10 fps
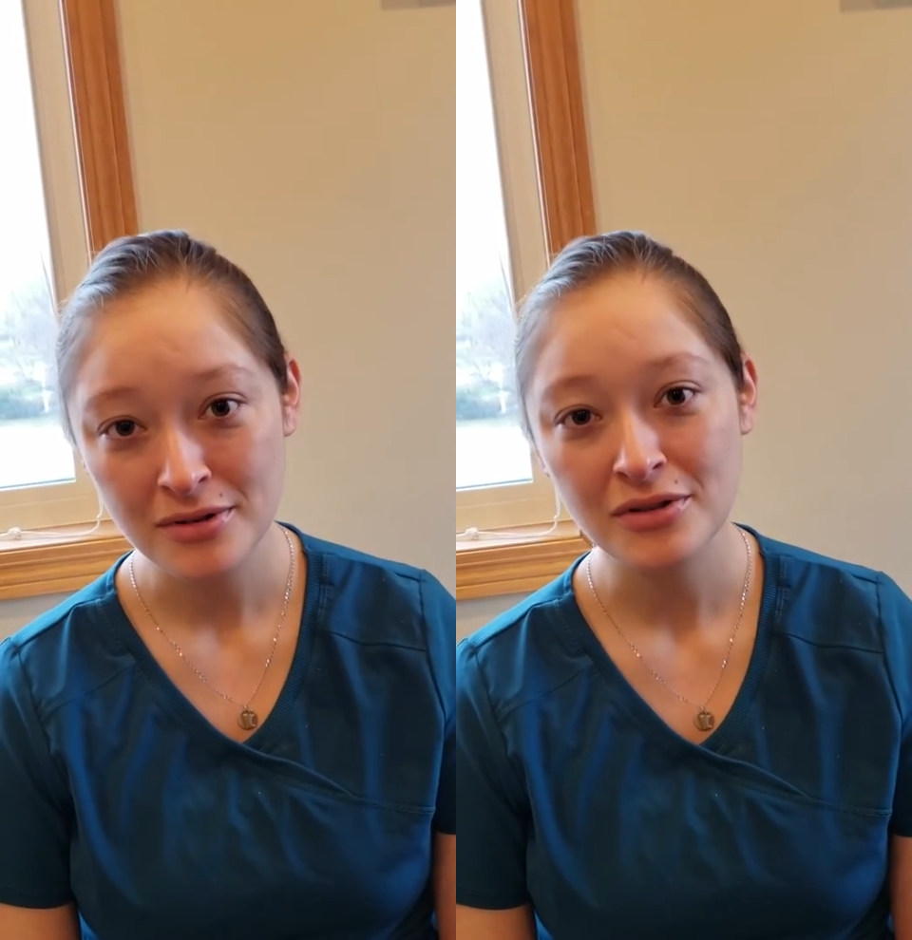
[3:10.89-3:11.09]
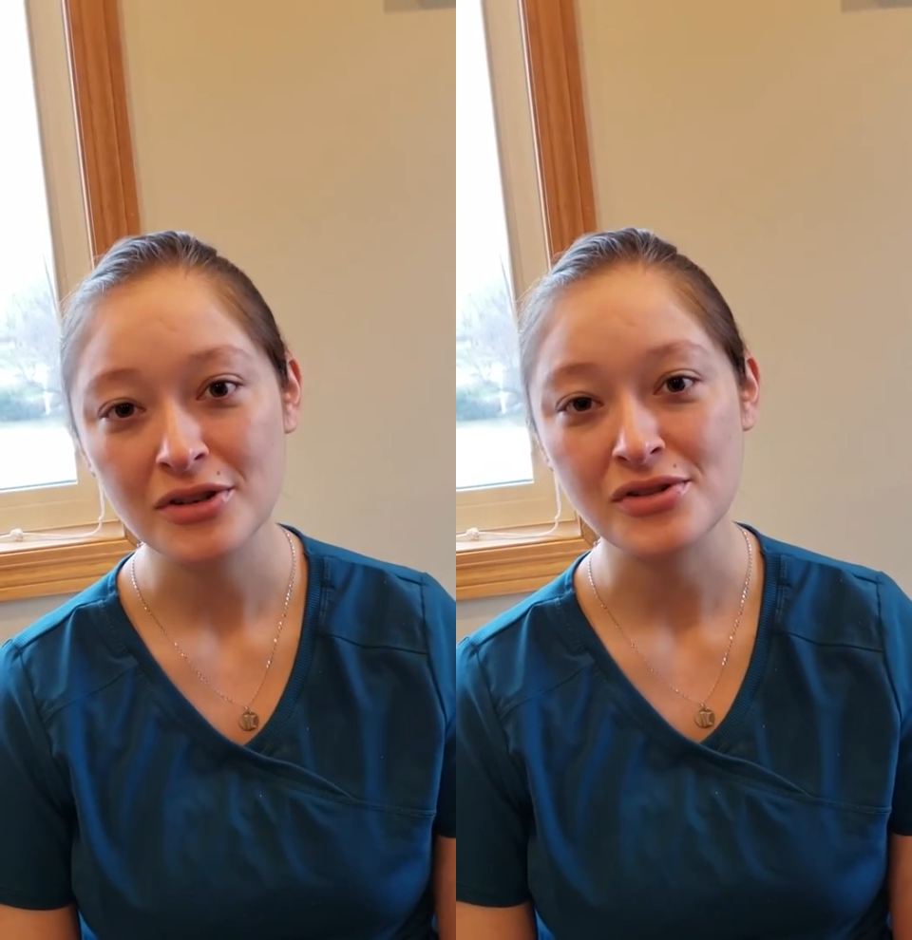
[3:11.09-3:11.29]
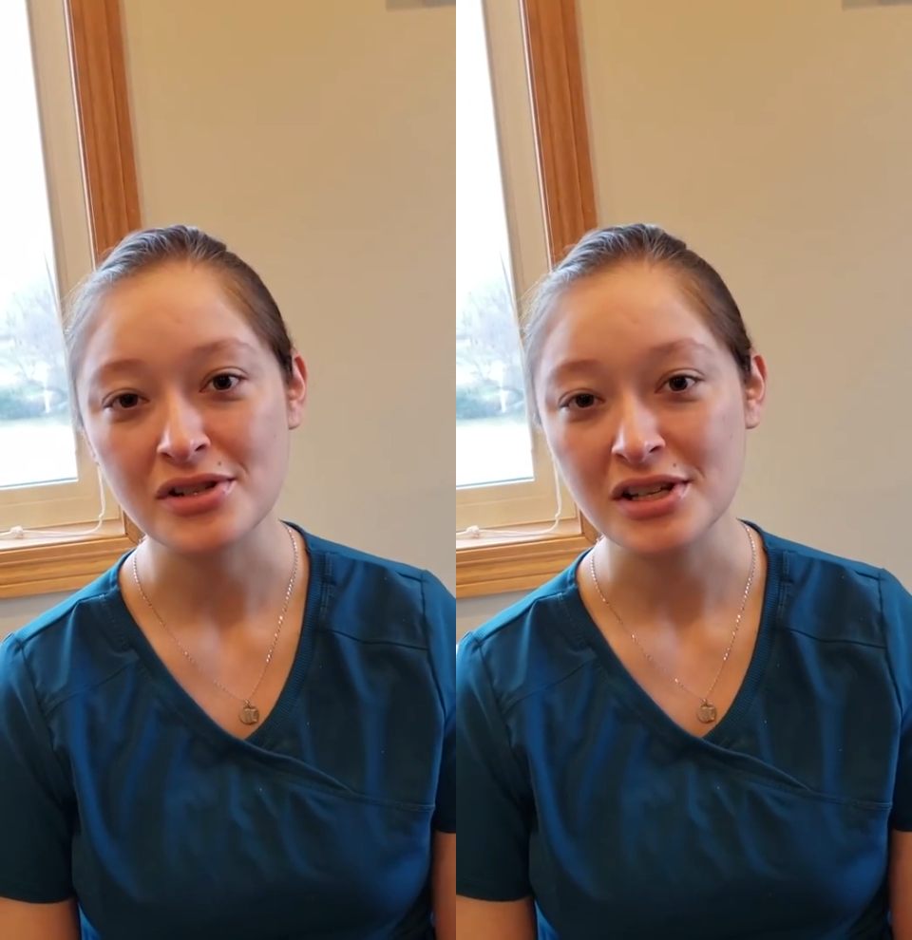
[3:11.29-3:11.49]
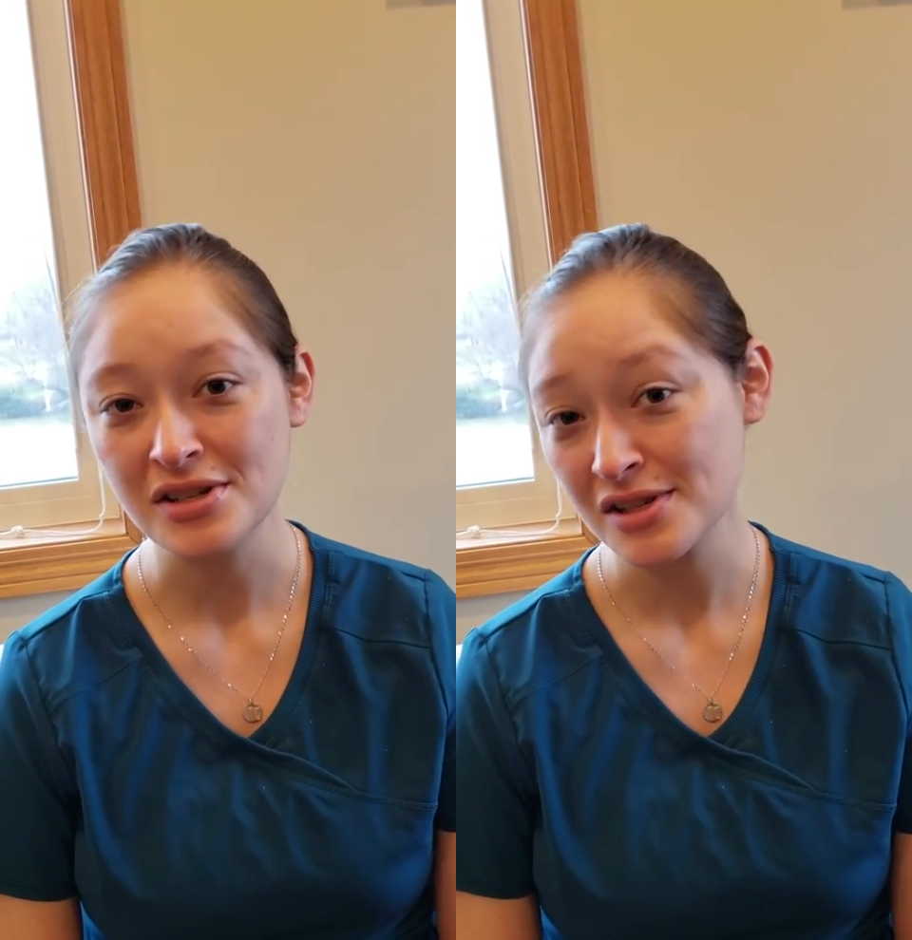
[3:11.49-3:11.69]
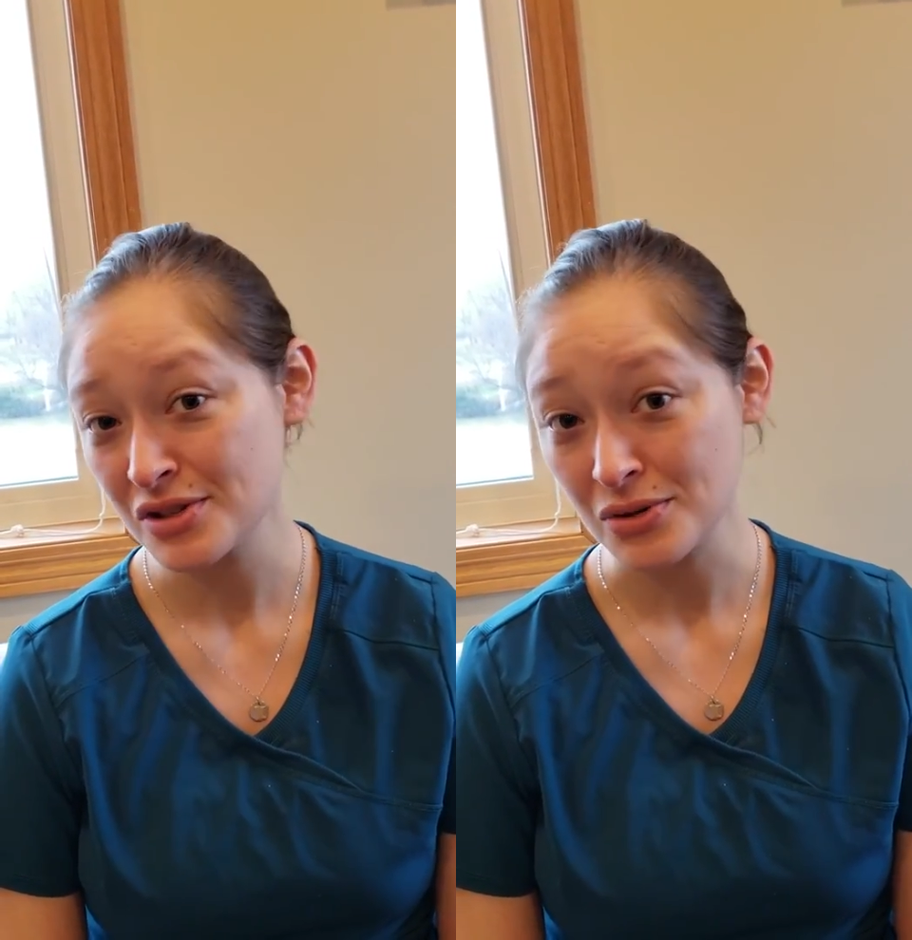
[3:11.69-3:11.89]
There's an
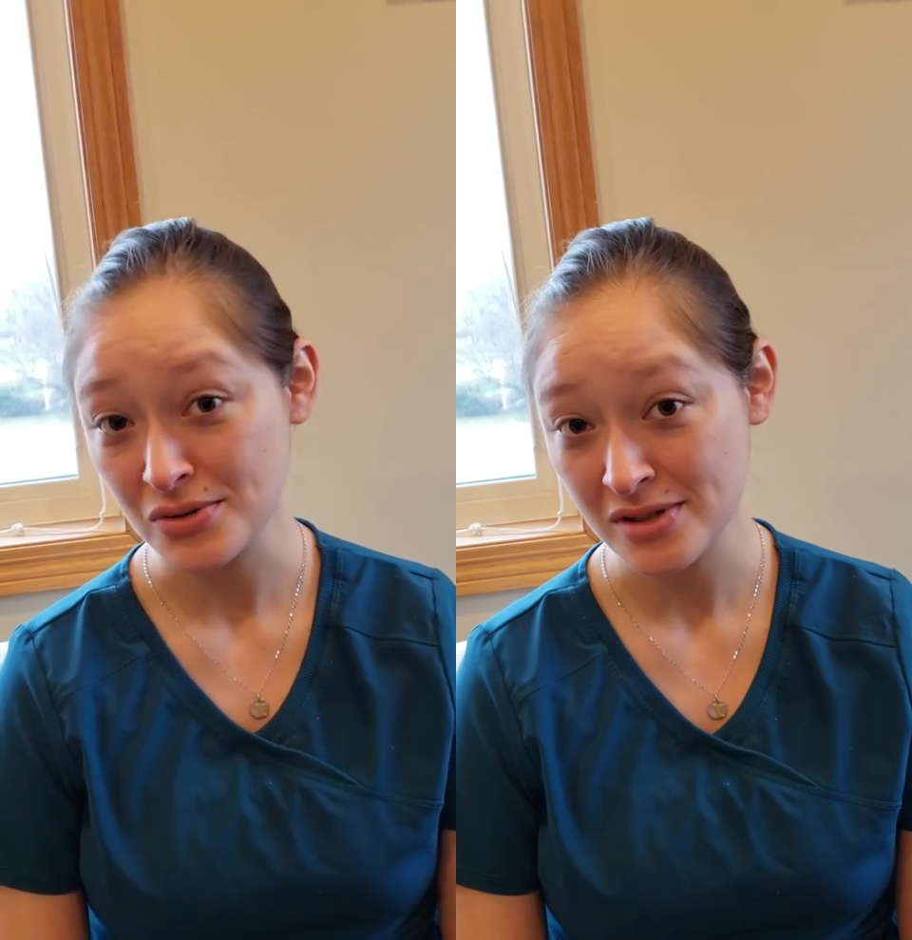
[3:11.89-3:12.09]
Easy Dose